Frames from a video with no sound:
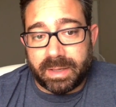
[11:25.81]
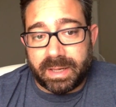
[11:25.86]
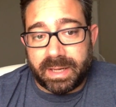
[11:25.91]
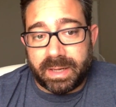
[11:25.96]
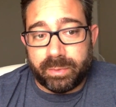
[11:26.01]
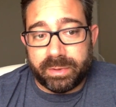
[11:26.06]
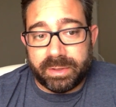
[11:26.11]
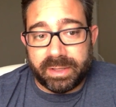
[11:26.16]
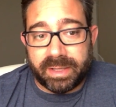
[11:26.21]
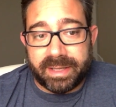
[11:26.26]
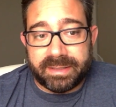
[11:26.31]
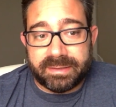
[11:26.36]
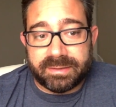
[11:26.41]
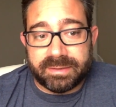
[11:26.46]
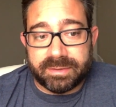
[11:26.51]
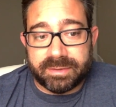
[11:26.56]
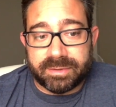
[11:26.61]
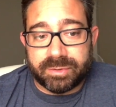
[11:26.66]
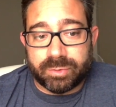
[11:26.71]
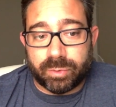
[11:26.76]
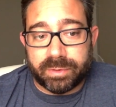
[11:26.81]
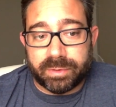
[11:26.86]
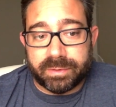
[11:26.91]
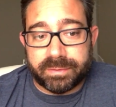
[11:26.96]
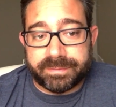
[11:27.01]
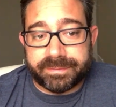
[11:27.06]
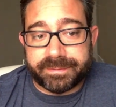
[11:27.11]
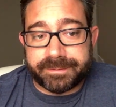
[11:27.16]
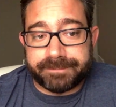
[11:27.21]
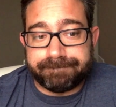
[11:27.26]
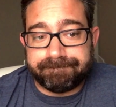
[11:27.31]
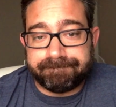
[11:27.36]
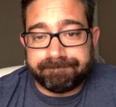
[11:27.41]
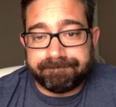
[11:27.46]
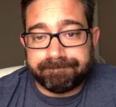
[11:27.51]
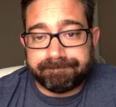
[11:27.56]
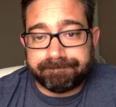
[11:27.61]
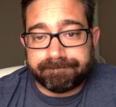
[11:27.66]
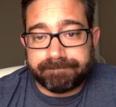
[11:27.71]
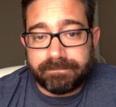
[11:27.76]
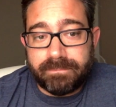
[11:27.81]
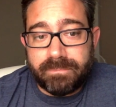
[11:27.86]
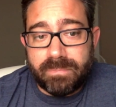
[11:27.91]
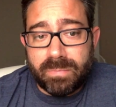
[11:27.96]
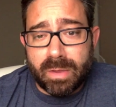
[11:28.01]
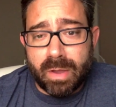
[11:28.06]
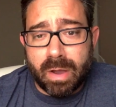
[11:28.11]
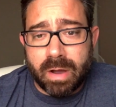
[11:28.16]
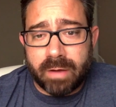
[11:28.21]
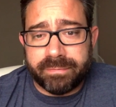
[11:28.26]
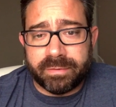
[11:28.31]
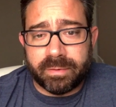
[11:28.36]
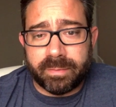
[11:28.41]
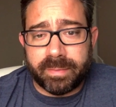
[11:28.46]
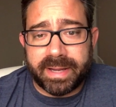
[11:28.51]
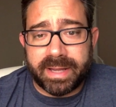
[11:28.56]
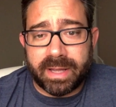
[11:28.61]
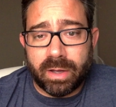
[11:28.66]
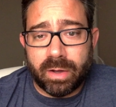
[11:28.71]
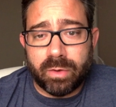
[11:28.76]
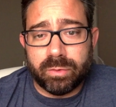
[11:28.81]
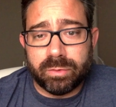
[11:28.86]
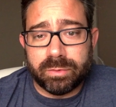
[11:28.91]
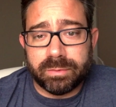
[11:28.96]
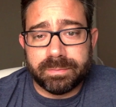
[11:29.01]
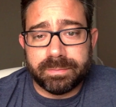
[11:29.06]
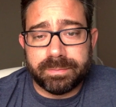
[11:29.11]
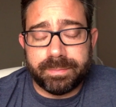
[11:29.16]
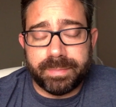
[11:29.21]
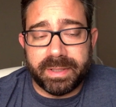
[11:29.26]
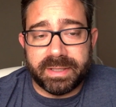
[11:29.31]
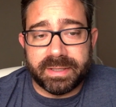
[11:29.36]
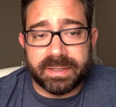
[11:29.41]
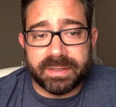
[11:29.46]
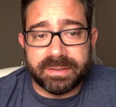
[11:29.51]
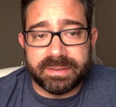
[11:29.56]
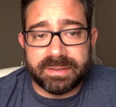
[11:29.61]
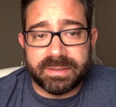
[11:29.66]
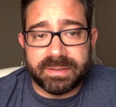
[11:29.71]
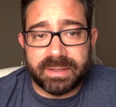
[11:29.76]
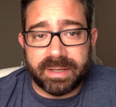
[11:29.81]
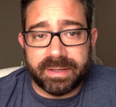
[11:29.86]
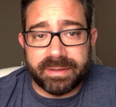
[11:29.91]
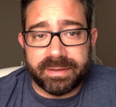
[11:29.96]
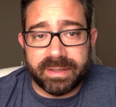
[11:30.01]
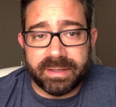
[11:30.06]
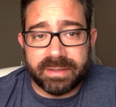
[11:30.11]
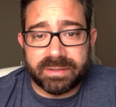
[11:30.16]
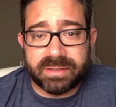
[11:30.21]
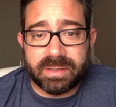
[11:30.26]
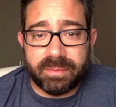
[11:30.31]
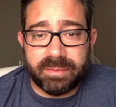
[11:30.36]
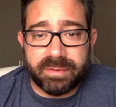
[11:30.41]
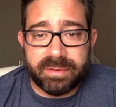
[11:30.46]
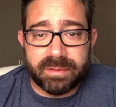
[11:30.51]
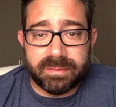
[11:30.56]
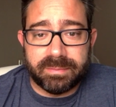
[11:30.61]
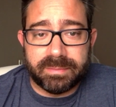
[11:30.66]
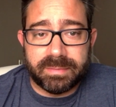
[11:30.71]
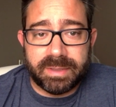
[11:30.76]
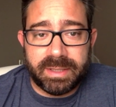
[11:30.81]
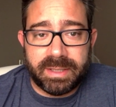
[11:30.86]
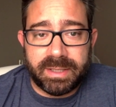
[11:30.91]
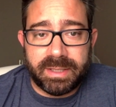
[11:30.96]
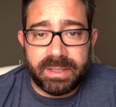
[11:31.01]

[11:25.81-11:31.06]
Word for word: I would like to sort of offer my own because I think some of them